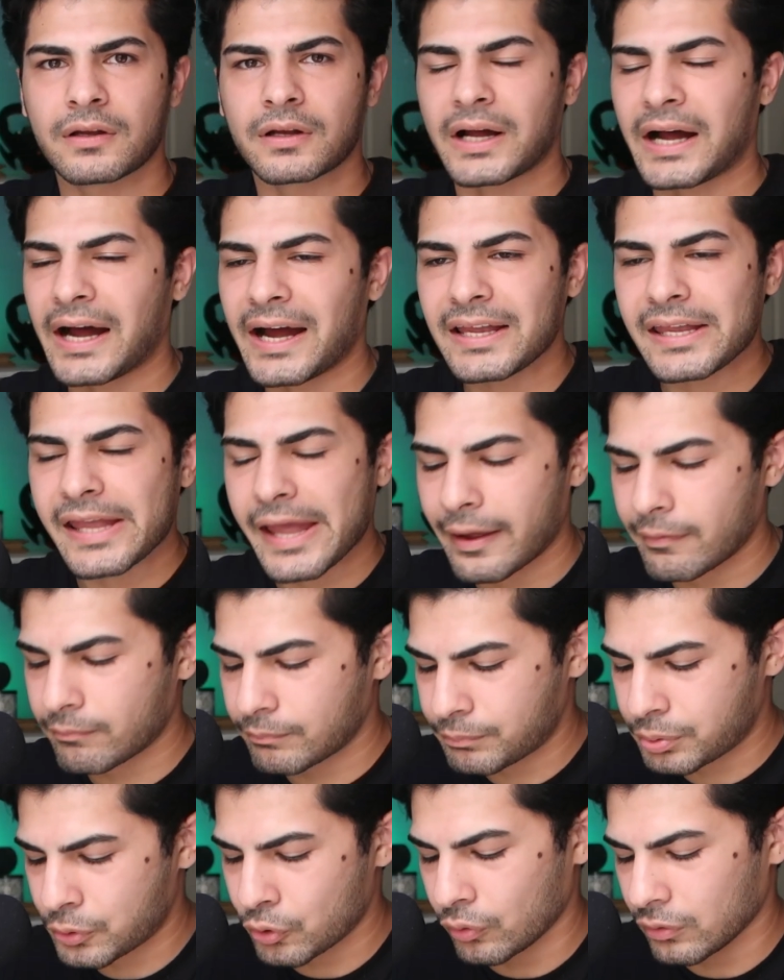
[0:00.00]
I am
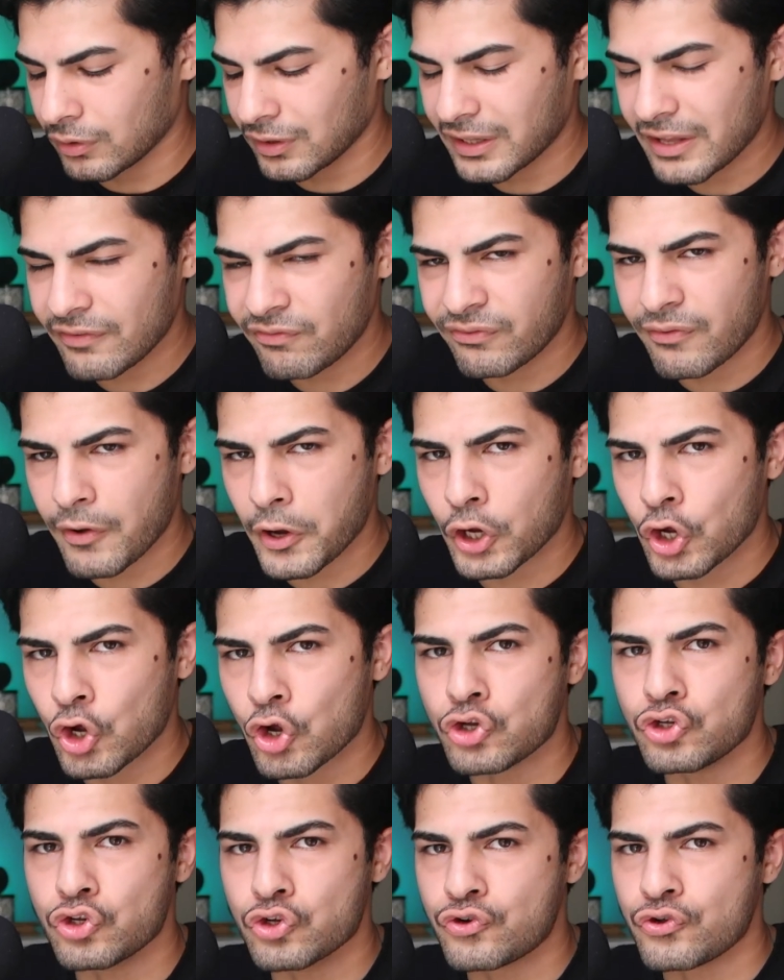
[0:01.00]
prolific
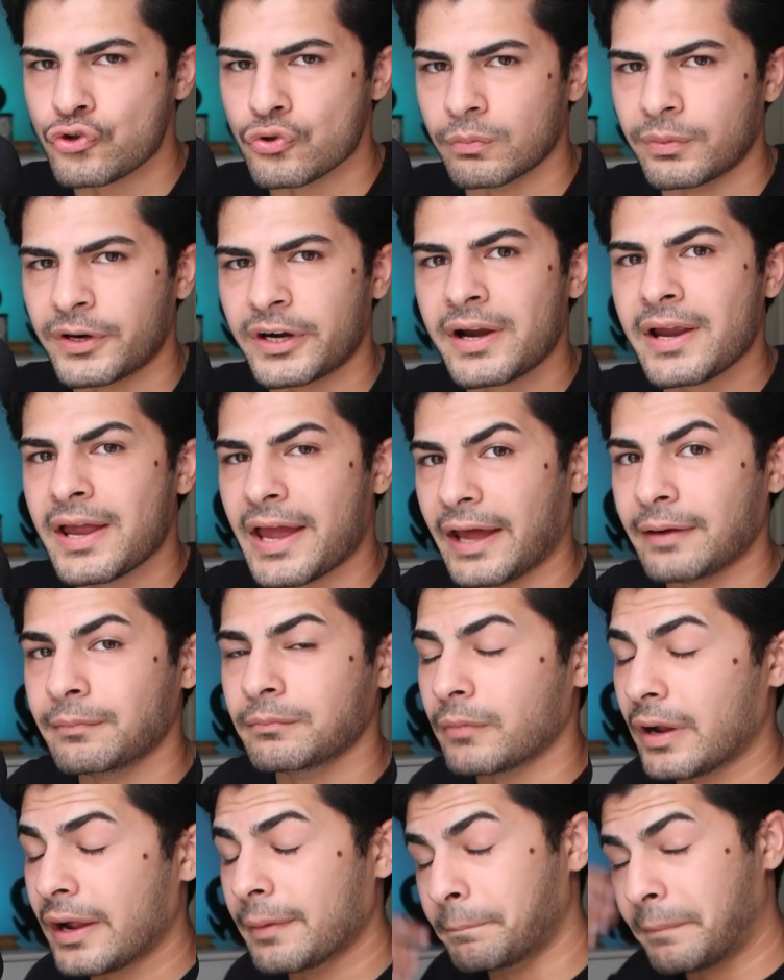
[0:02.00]
YouTuber. And
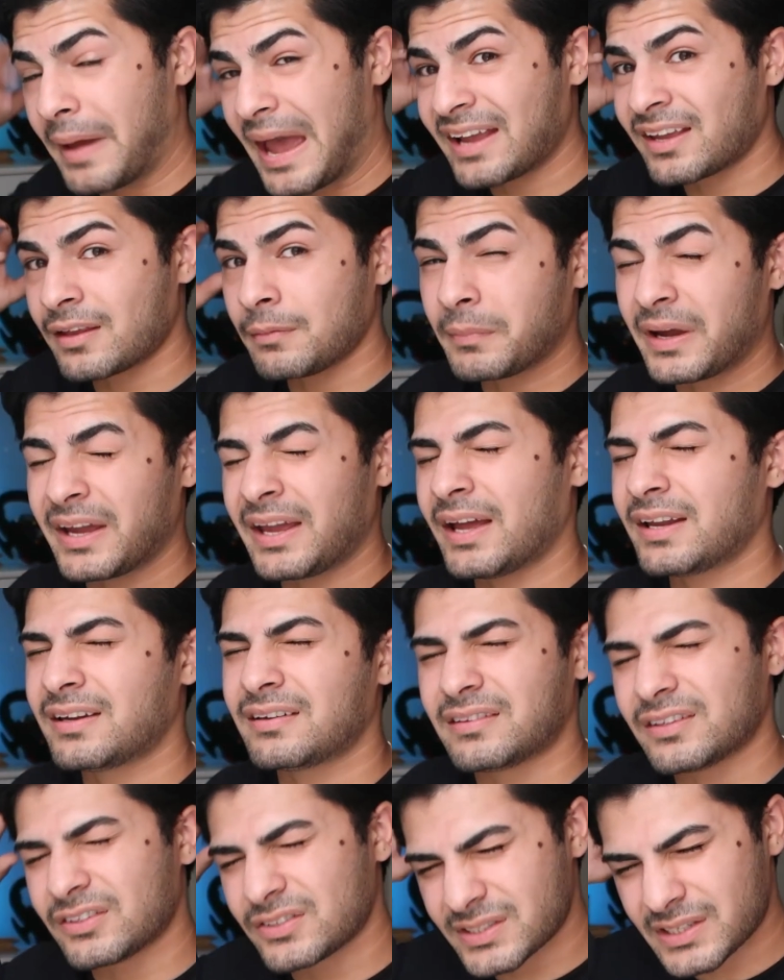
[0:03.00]
back in my head,
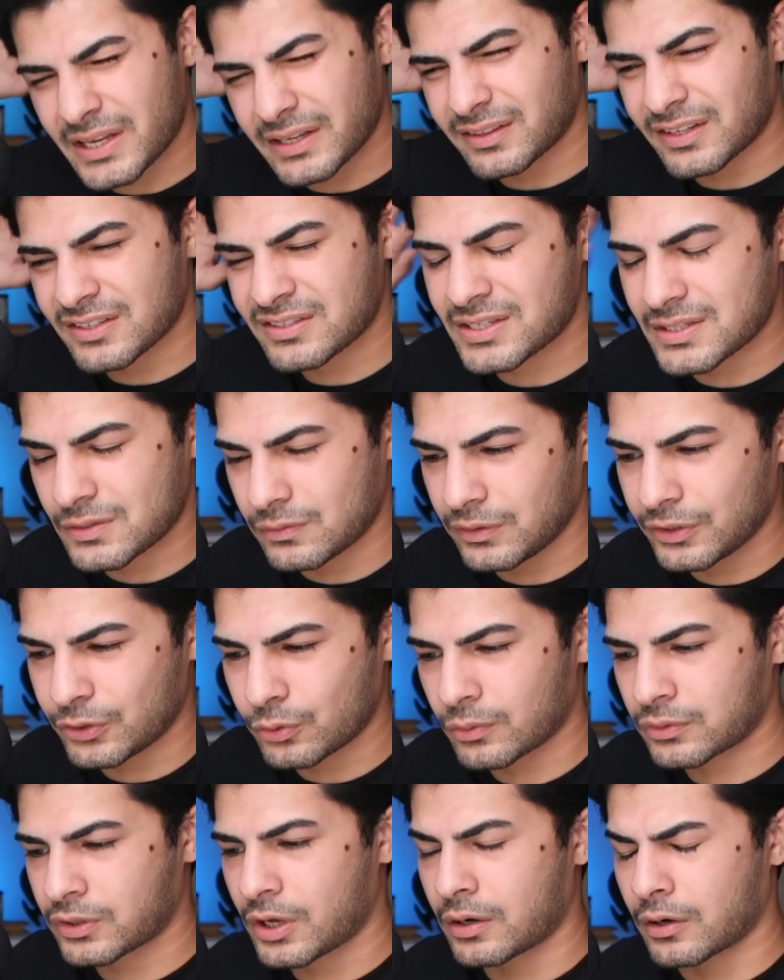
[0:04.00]
there's like this
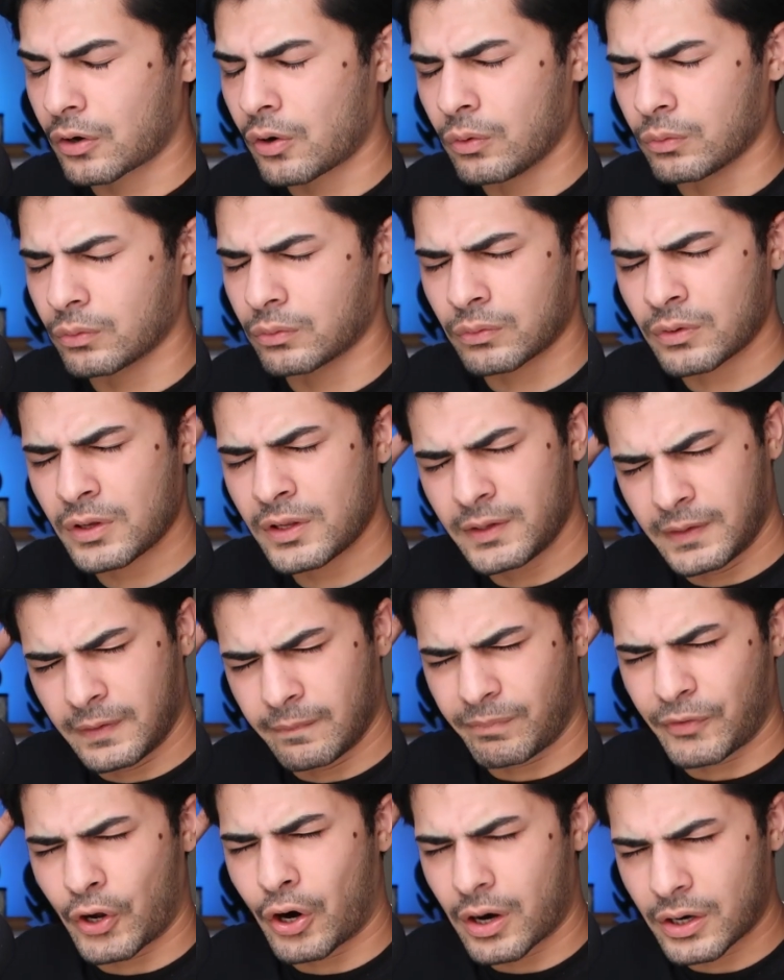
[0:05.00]
little thought, oh,
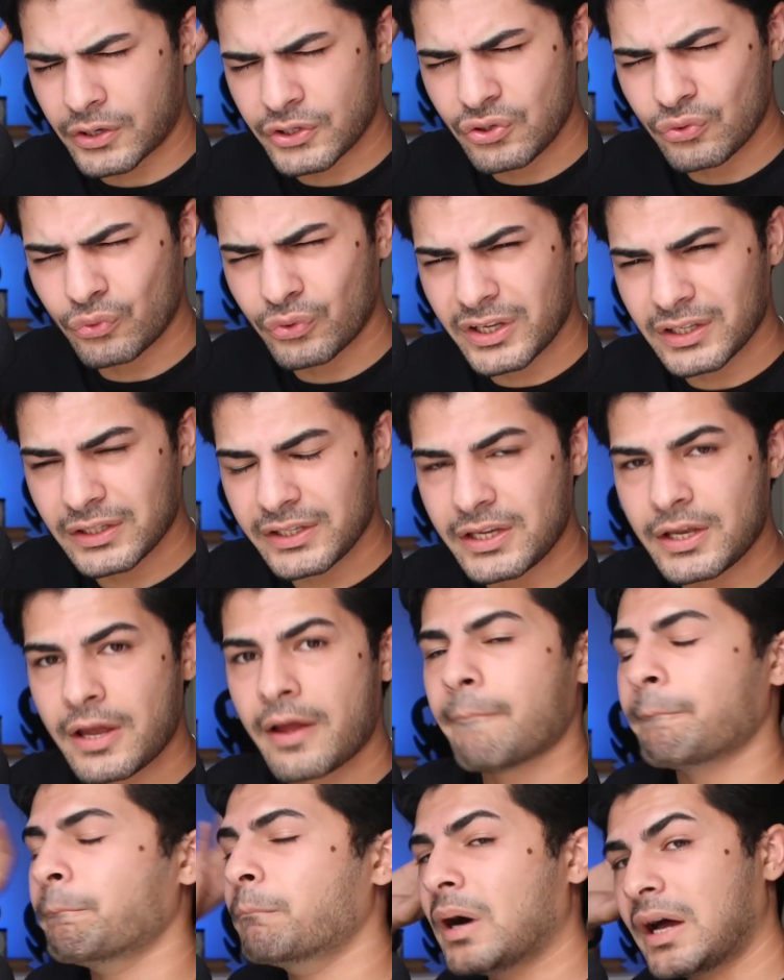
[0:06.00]
are you really?
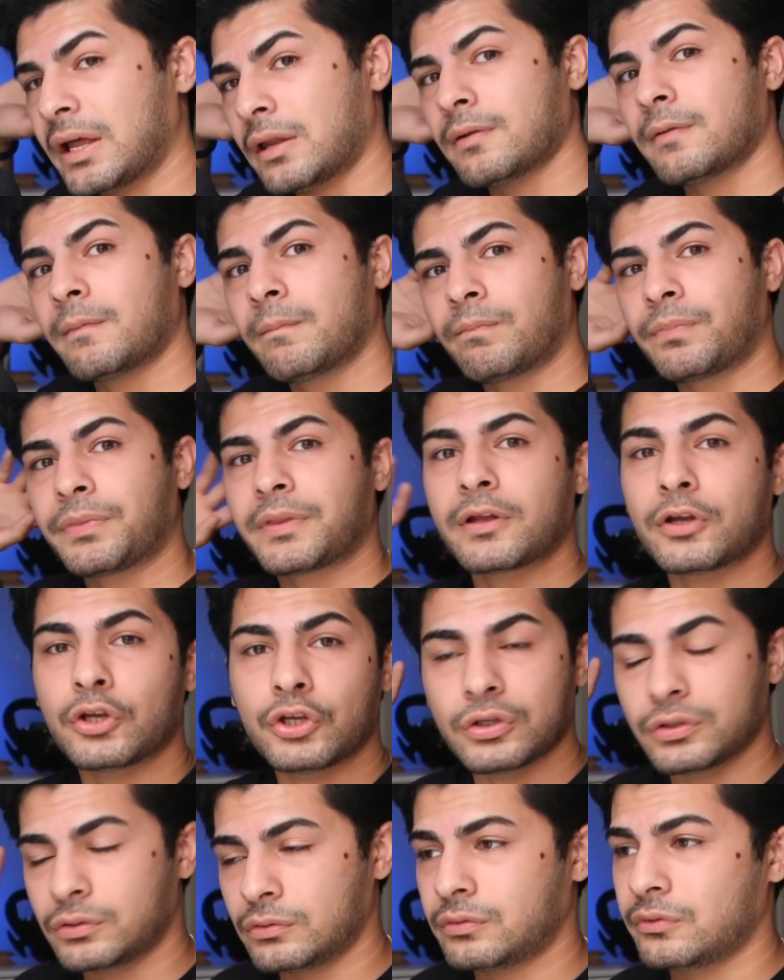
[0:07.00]
But
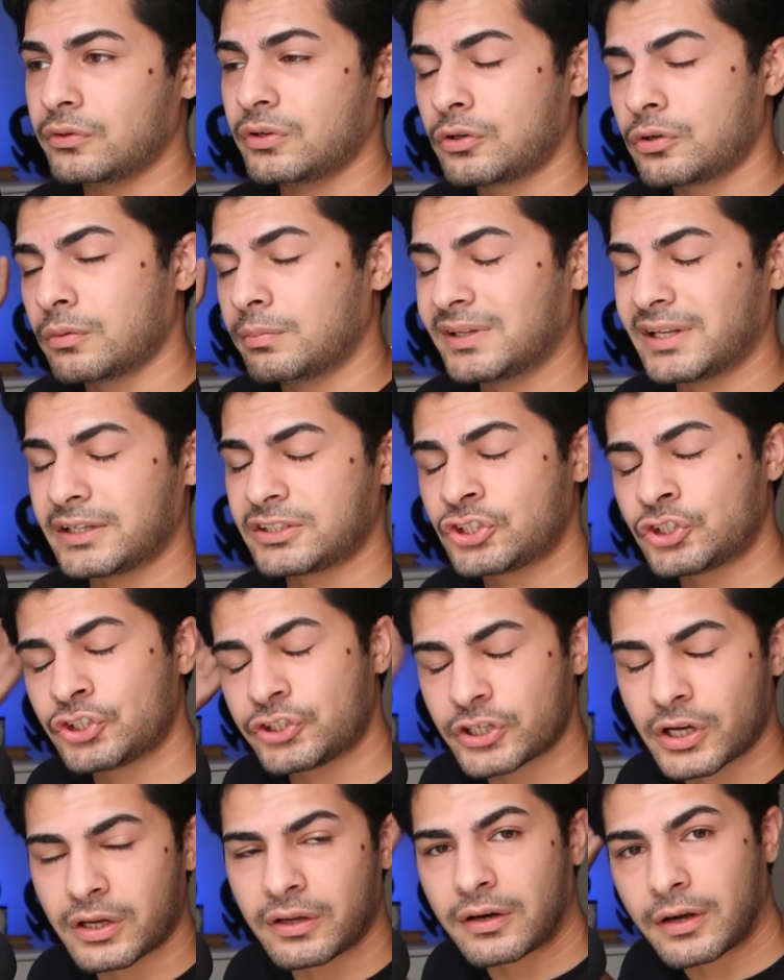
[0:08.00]
you should be like,
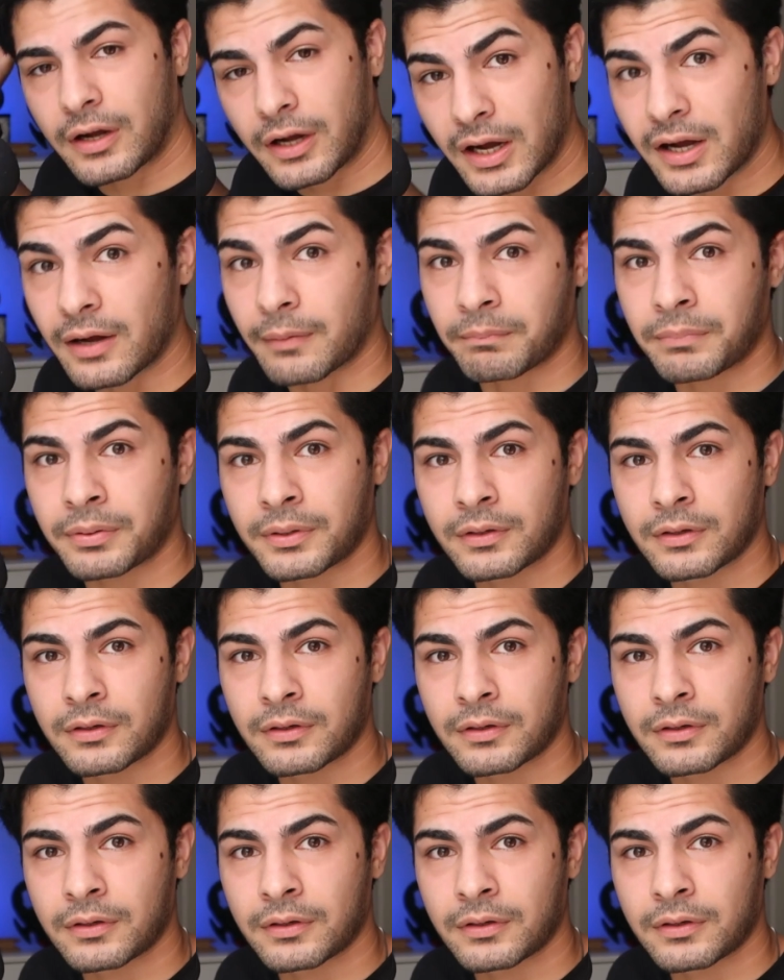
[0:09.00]
shut up.